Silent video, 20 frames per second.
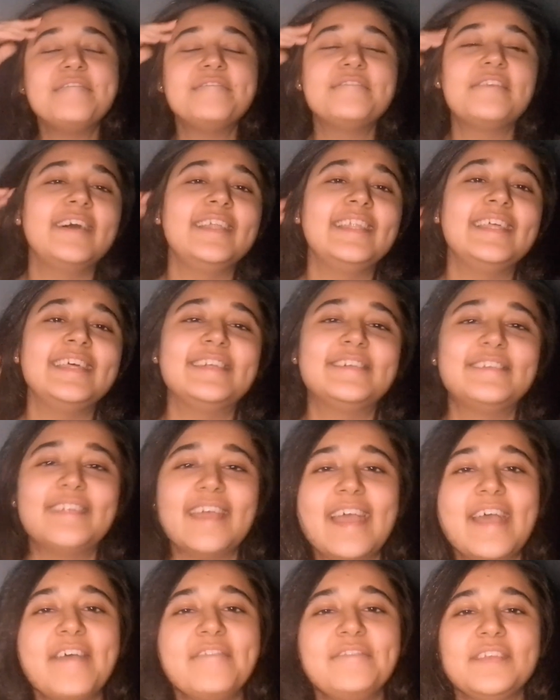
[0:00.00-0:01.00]
For letter
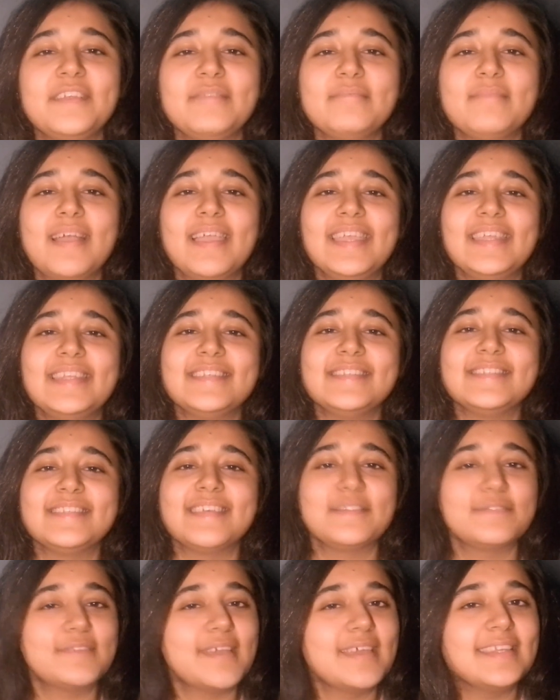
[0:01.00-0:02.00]
F in my A to Z
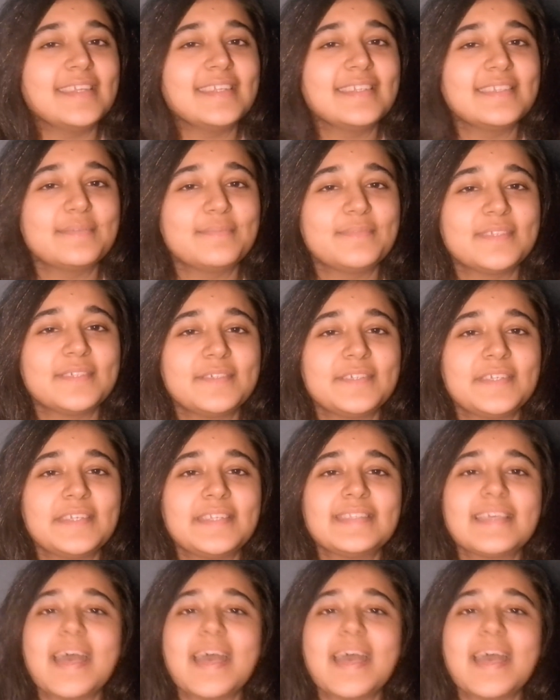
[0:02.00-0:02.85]
writing tip series,